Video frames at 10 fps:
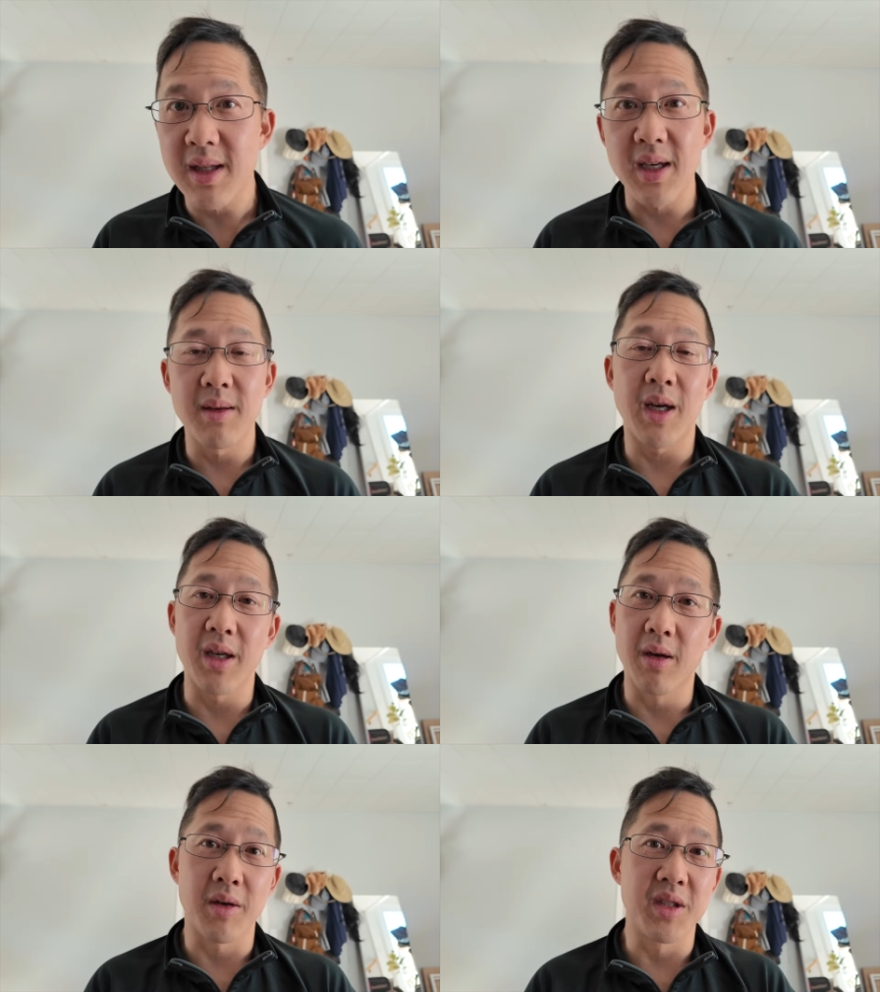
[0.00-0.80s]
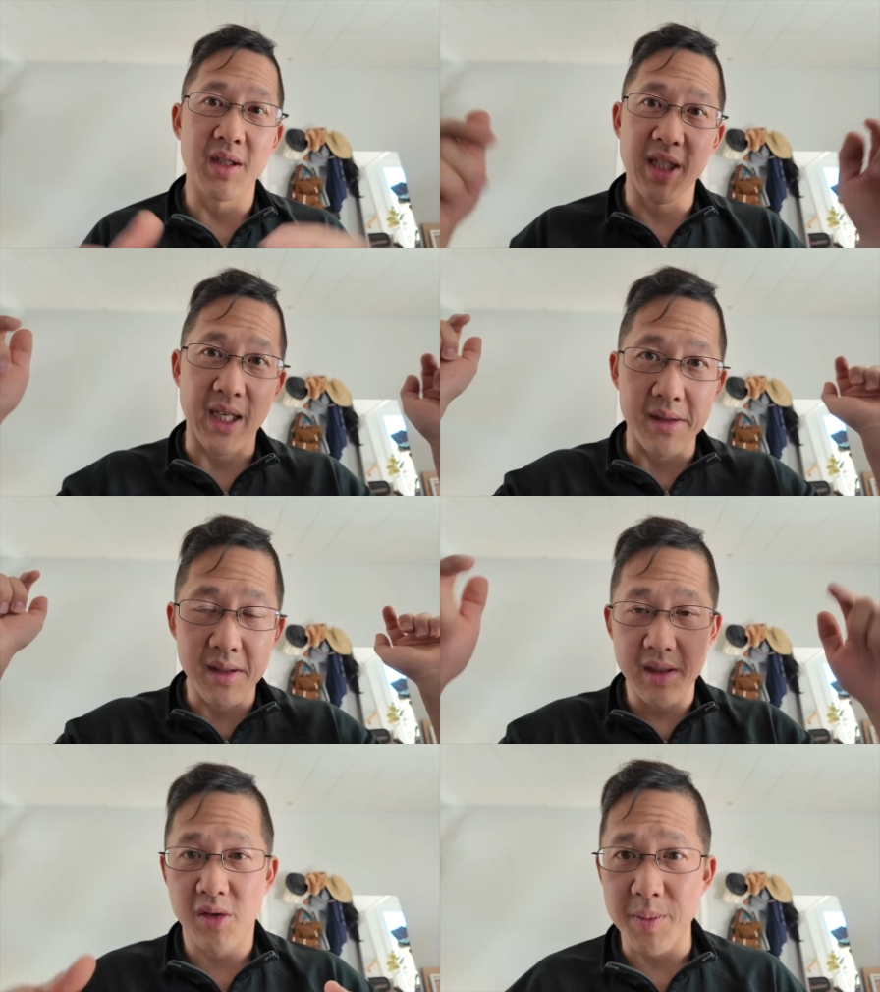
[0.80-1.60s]
then I encourage you to check out the
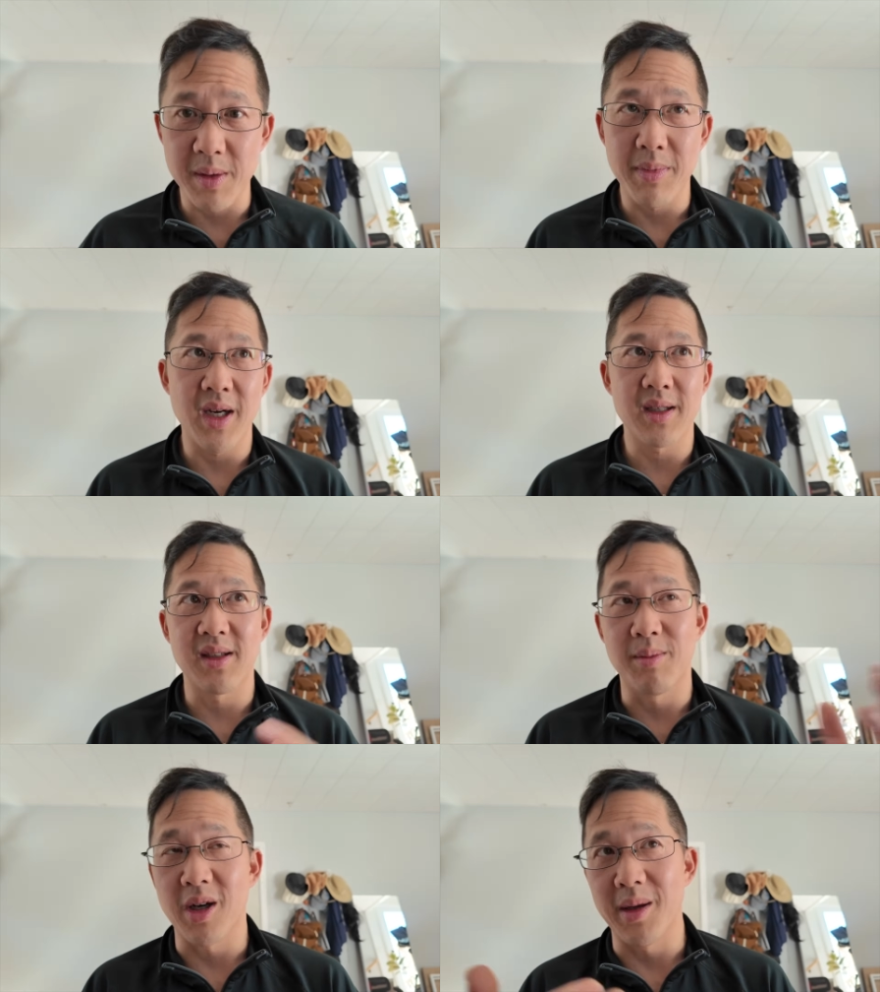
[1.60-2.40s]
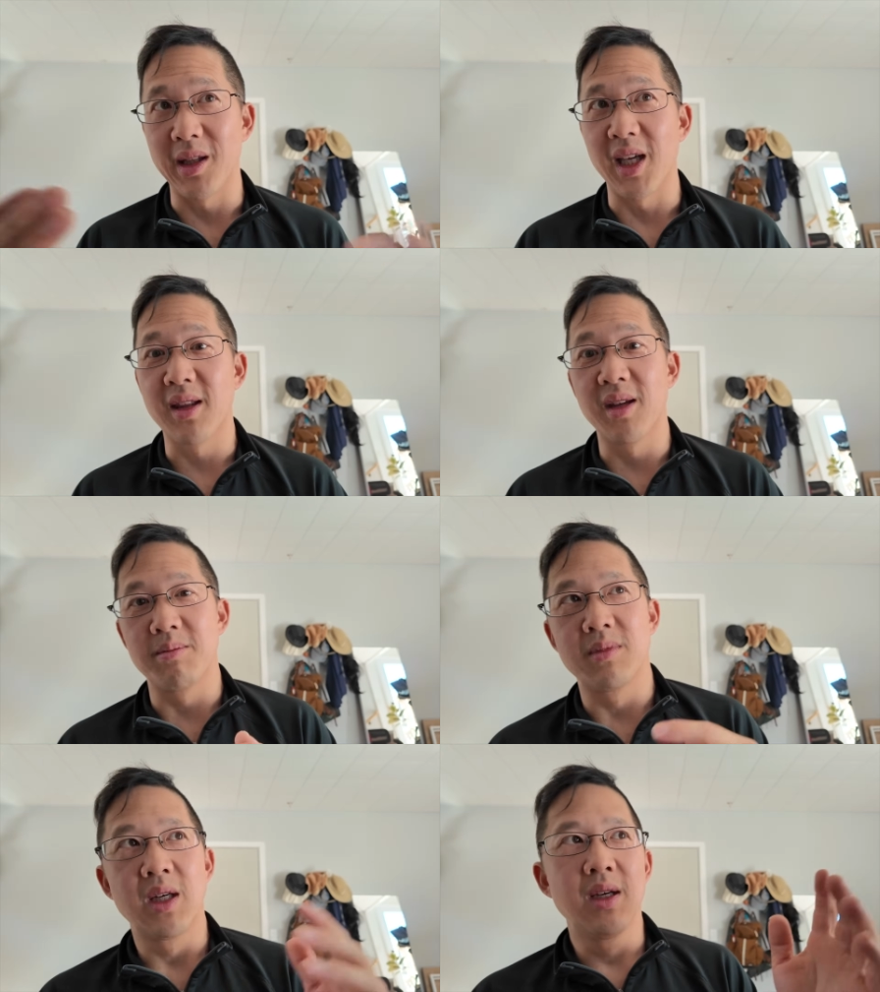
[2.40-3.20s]
description box, and I'll probably link them